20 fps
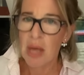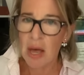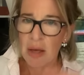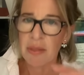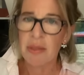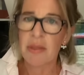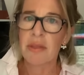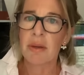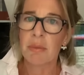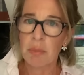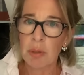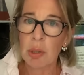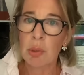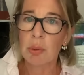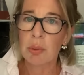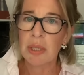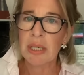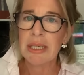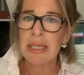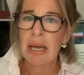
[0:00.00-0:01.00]
Other than we all
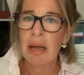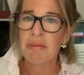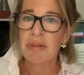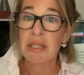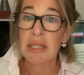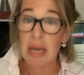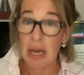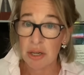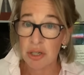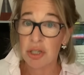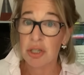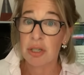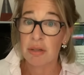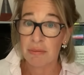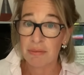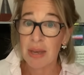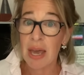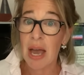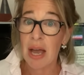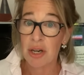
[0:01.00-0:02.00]
need to have stashes
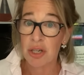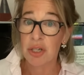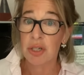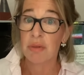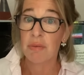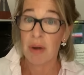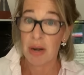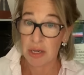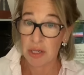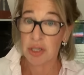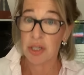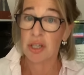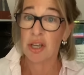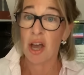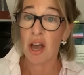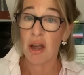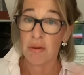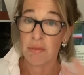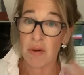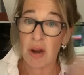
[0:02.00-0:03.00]
of cash ready to
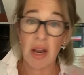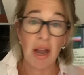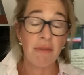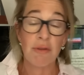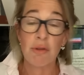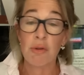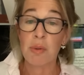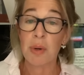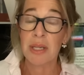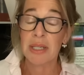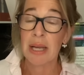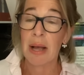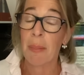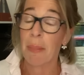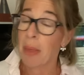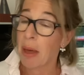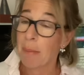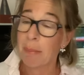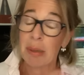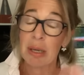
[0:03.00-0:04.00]
go, right? I've always had
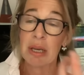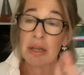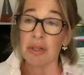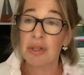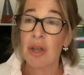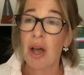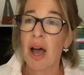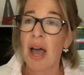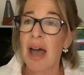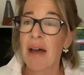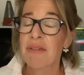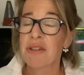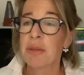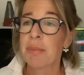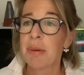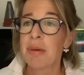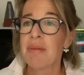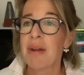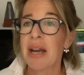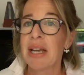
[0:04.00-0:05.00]
that because I have to
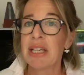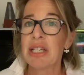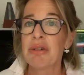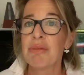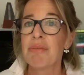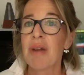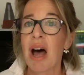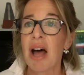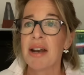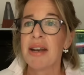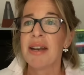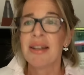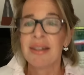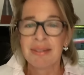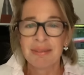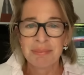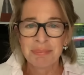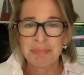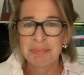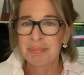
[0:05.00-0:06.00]
be ready to run.
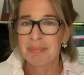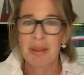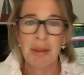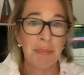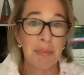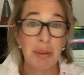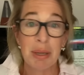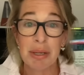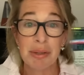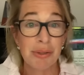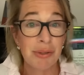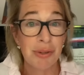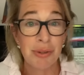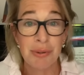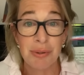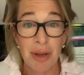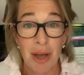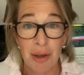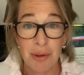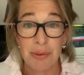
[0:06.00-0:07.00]
Because who
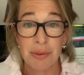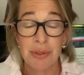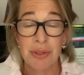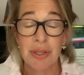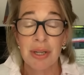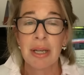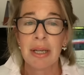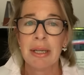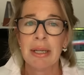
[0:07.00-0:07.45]
knows?